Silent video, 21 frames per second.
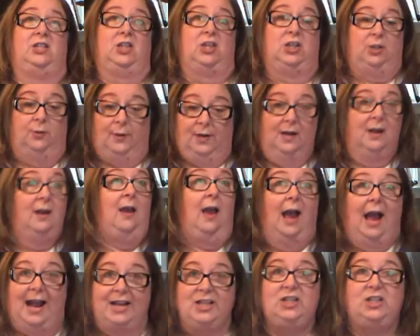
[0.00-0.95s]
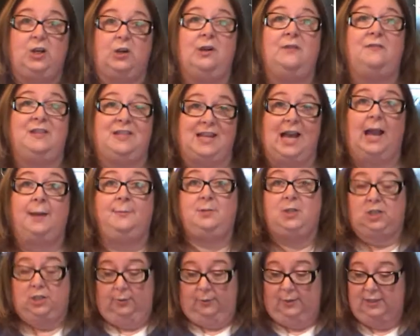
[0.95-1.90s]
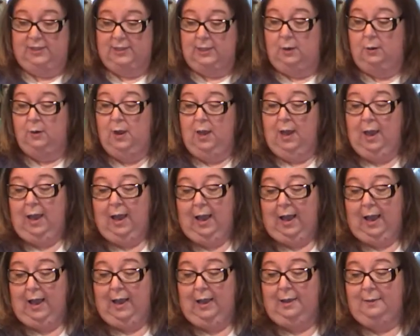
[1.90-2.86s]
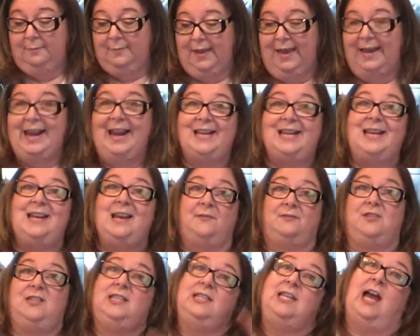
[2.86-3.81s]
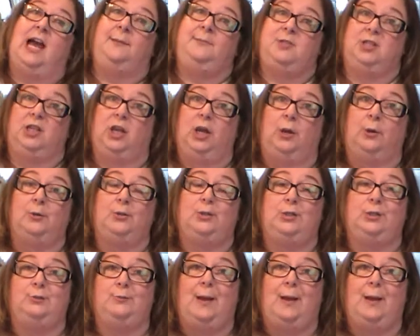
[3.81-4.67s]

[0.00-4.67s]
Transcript: to do it. I just don't have the time to do it. So, and I didn't have time to go to